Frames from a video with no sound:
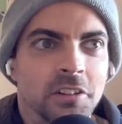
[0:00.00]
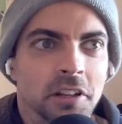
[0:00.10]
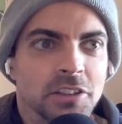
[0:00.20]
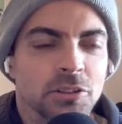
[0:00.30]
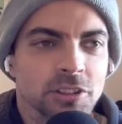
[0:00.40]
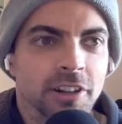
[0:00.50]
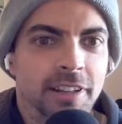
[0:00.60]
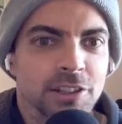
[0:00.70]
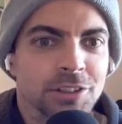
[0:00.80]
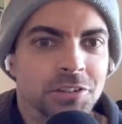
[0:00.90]
like Stone Saga
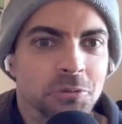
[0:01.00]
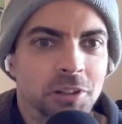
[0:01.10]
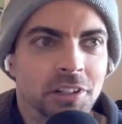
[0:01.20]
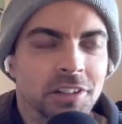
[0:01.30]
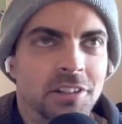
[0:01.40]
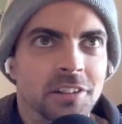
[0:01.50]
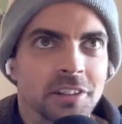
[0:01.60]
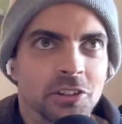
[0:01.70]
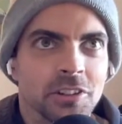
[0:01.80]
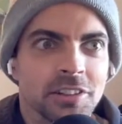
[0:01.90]
is what
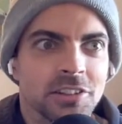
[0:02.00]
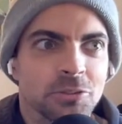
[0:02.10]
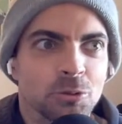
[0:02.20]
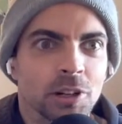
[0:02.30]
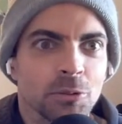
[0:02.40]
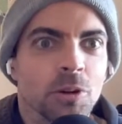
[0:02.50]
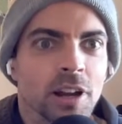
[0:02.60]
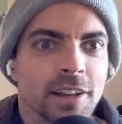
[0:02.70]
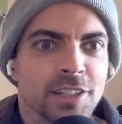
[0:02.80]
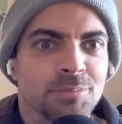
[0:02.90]
it's what it
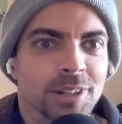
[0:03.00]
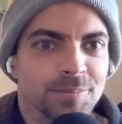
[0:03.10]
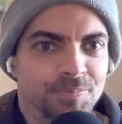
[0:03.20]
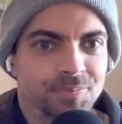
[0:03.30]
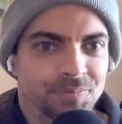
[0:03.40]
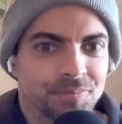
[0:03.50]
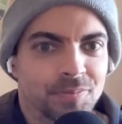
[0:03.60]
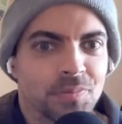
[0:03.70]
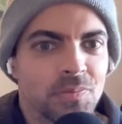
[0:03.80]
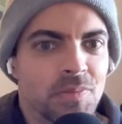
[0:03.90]
was, but
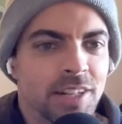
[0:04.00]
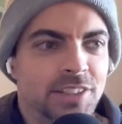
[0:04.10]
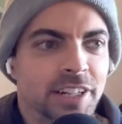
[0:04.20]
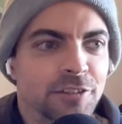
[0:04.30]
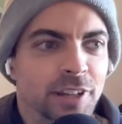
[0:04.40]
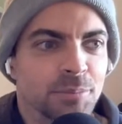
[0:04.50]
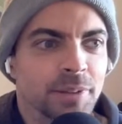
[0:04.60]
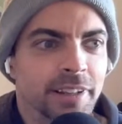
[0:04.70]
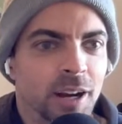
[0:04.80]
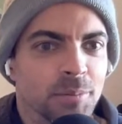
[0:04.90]
it's kind of like
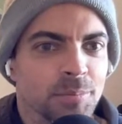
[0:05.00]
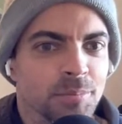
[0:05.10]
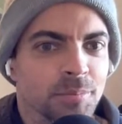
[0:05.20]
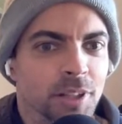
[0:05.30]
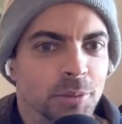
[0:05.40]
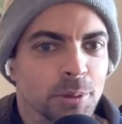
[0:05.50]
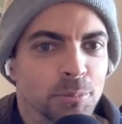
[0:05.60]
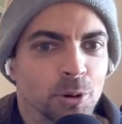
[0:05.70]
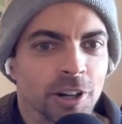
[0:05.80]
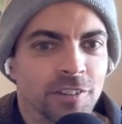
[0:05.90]
become a little bit
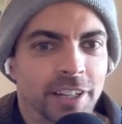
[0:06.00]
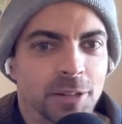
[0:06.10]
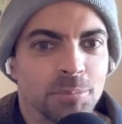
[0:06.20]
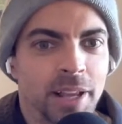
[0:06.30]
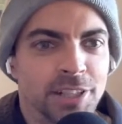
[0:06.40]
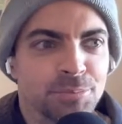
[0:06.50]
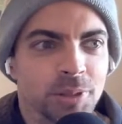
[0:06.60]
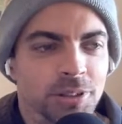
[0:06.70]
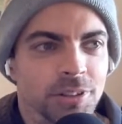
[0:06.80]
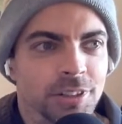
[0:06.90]
more of like a base
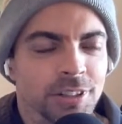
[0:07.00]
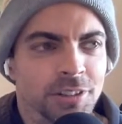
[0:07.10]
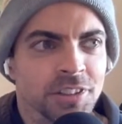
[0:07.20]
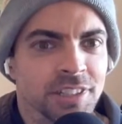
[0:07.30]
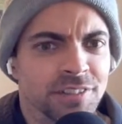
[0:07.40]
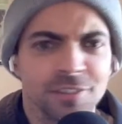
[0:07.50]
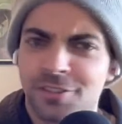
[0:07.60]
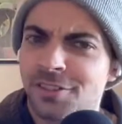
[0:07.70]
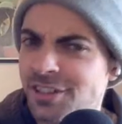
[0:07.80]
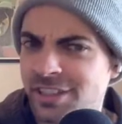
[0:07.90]
builder Civ
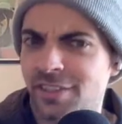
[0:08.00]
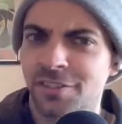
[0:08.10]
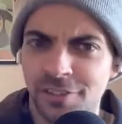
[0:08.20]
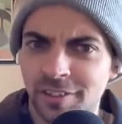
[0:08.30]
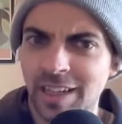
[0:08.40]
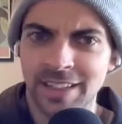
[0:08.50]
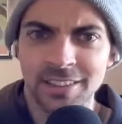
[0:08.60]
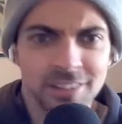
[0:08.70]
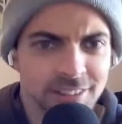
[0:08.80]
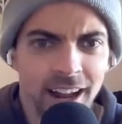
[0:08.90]

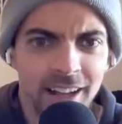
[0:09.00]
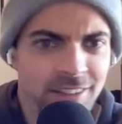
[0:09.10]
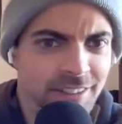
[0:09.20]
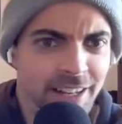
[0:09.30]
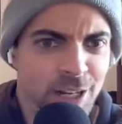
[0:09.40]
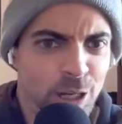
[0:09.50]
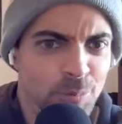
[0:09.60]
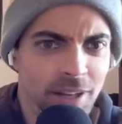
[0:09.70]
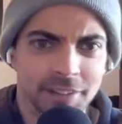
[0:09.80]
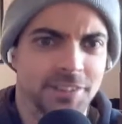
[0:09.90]
light style
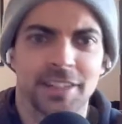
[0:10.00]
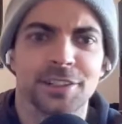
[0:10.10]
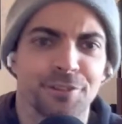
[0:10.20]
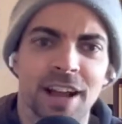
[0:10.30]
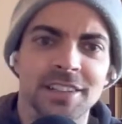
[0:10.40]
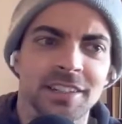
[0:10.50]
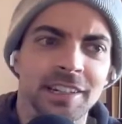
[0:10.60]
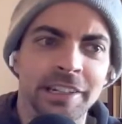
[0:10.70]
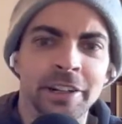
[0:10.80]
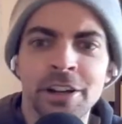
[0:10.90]
game. It's
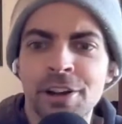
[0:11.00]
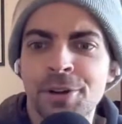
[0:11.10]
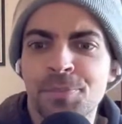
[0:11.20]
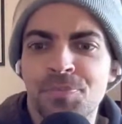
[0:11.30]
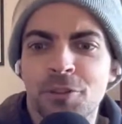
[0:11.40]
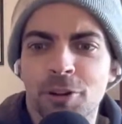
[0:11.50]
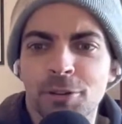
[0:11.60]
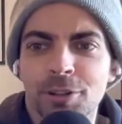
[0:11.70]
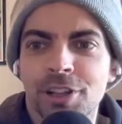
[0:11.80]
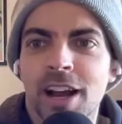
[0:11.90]
fascinating, right?
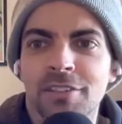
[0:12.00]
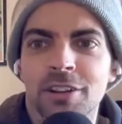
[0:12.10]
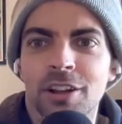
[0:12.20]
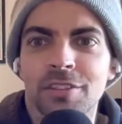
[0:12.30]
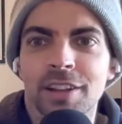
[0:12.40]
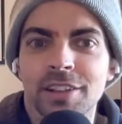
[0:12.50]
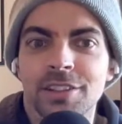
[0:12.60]
Where you have a lot of like